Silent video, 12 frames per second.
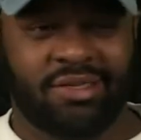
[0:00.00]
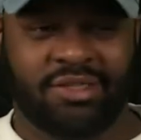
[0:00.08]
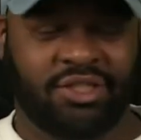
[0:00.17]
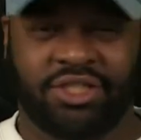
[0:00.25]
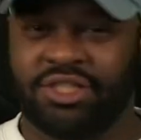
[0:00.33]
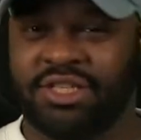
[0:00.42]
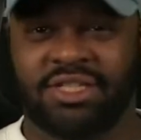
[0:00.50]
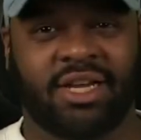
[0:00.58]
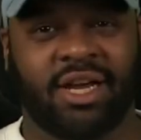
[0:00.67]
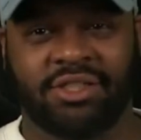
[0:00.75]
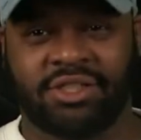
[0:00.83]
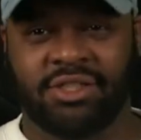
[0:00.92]
just
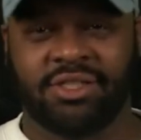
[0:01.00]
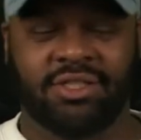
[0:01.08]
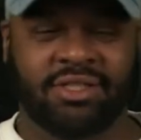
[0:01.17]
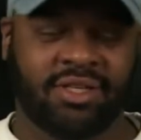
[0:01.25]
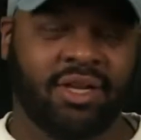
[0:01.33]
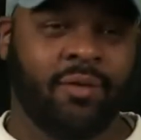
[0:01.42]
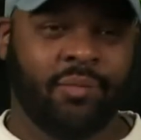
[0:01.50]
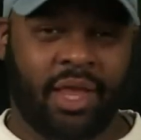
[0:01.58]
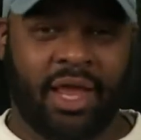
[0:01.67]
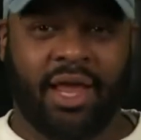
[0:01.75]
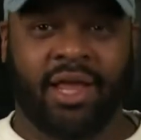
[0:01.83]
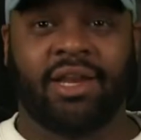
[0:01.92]
discussions,
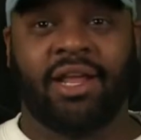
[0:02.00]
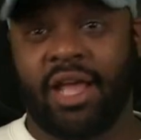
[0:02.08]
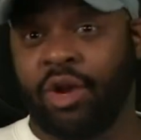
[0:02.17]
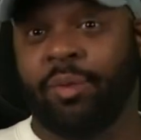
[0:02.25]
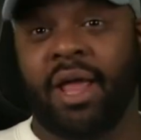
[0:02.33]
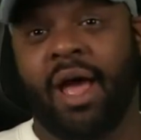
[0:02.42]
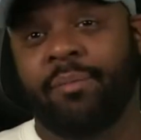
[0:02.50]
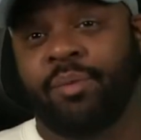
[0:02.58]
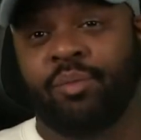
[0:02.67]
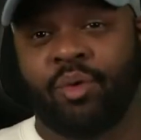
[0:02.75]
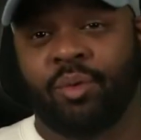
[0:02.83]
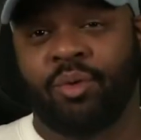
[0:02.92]
and it'll
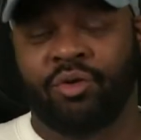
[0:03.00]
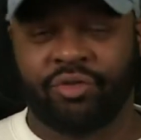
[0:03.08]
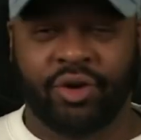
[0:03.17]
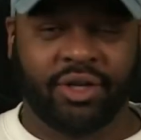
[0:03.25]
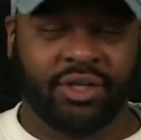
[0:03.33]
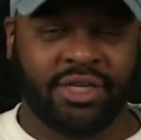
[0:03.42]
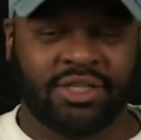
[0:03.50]
more and more frequently.